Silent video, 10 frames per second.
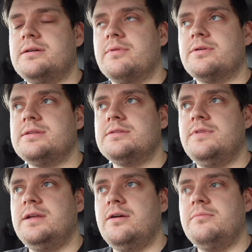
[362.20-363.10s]
coming onto this
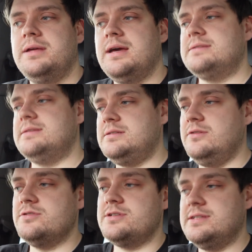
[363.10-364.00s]
video. But yes, this
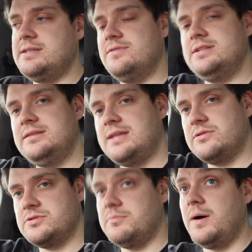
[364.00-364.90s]

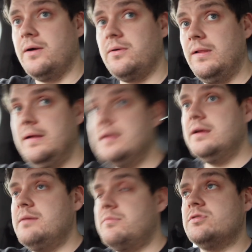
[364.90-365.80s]
217,000 mile
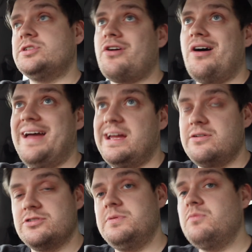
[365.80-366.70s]
Porsche Cayenne
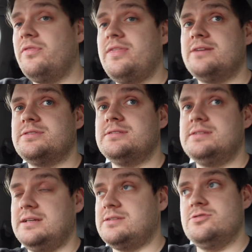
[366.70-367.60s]
cost me
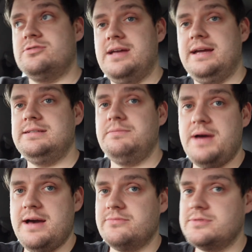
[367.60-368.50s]

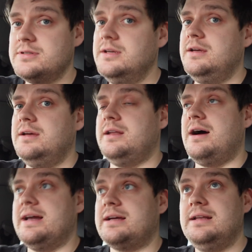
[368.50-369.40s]
£1,680. Now
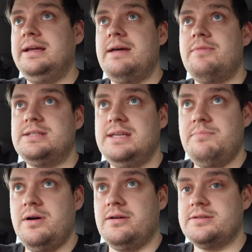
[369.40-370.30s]
I had a clean MOT
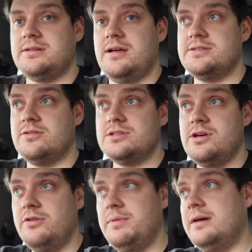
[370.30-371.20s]
passed last
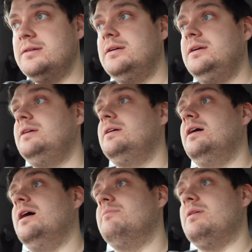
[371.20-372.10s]
October.
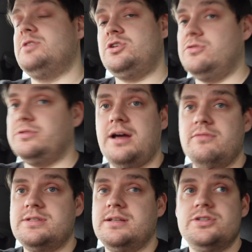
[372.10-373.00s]
I'm assured that
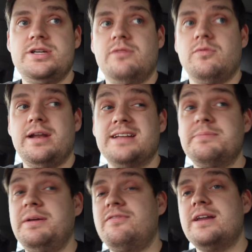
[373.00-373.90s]
was a legit one. And
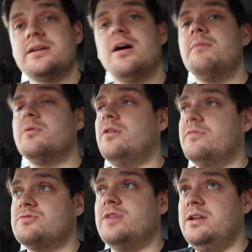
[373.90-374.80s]
to be fair, the guy I bought it off
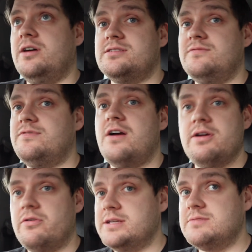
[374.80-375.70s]
was really nice and very
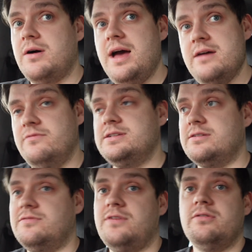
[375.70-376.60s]
honest about every
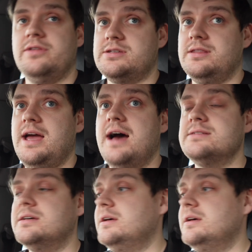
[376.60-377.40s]
single fault on this in the ad.